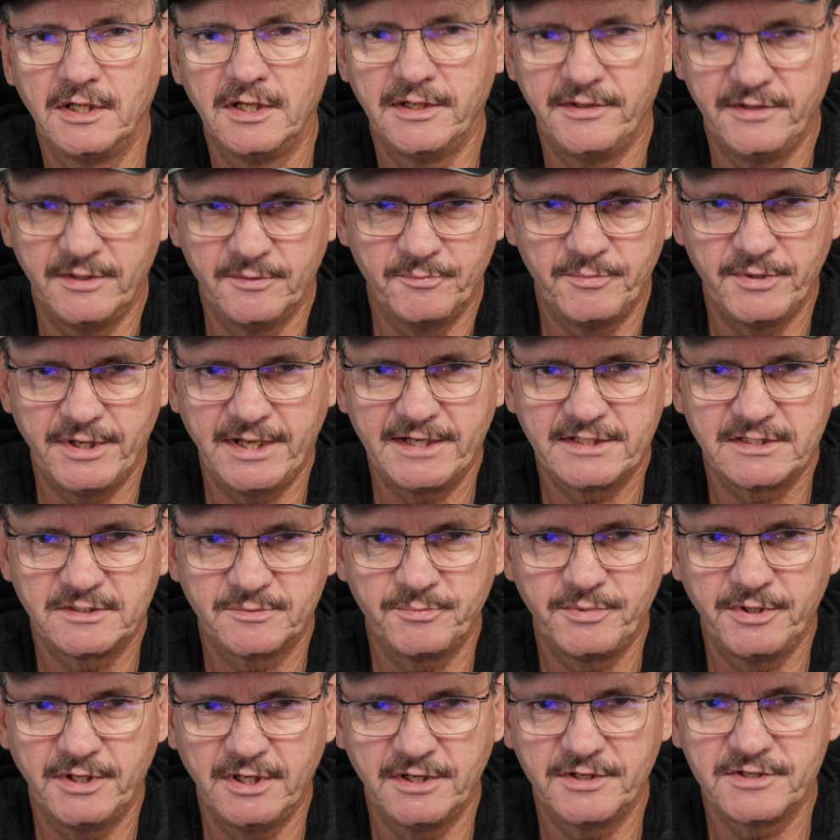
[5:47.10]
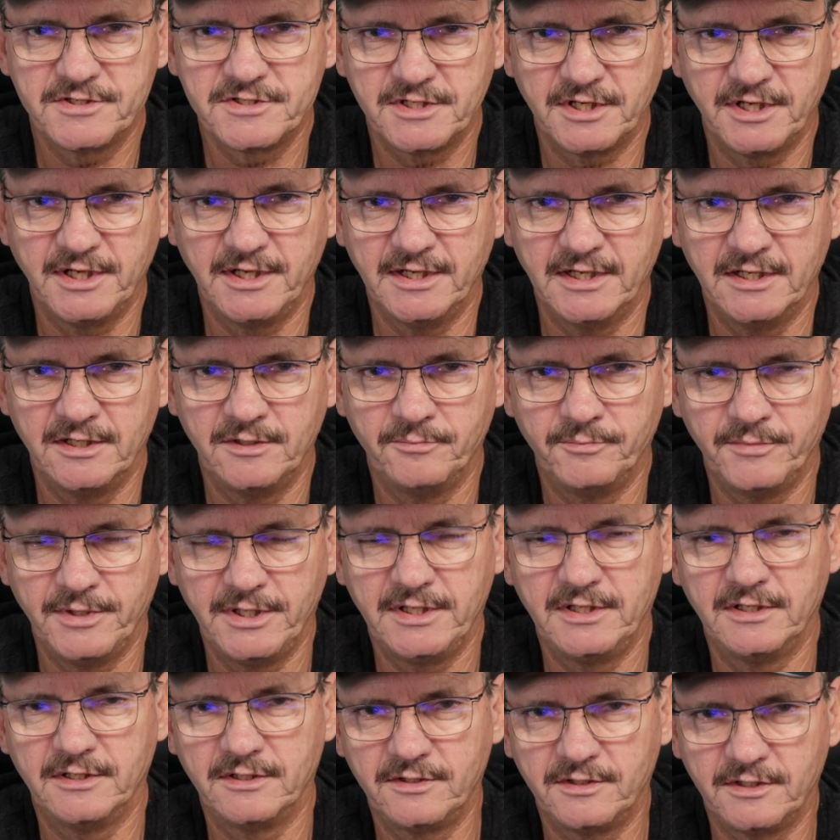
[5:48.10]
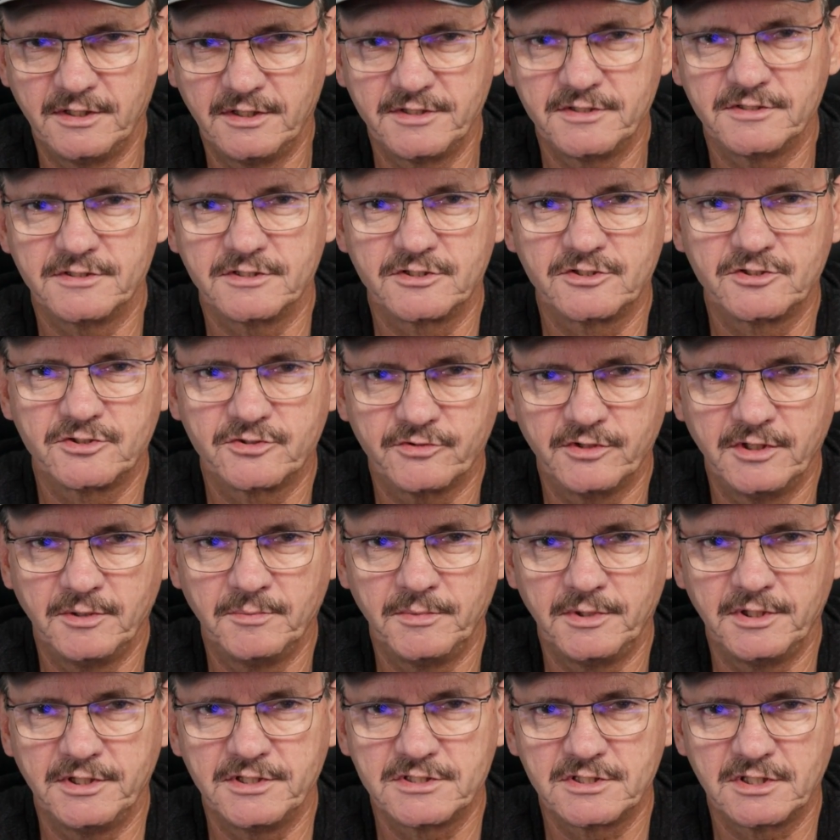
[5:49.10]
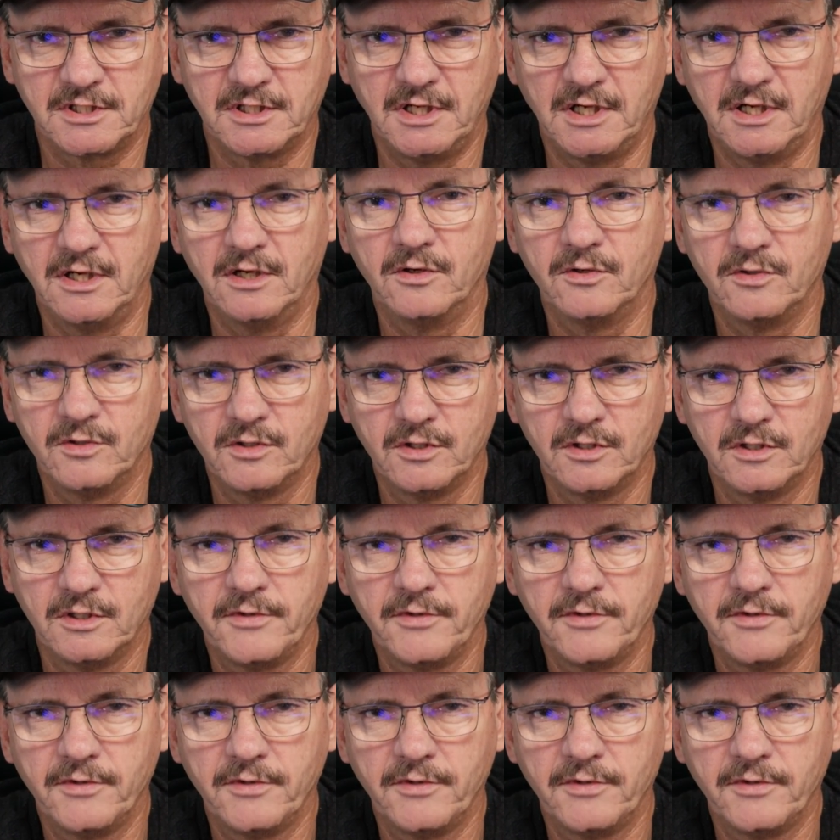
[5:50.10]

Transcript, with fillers: and then back to Paris again, making things extremely slow.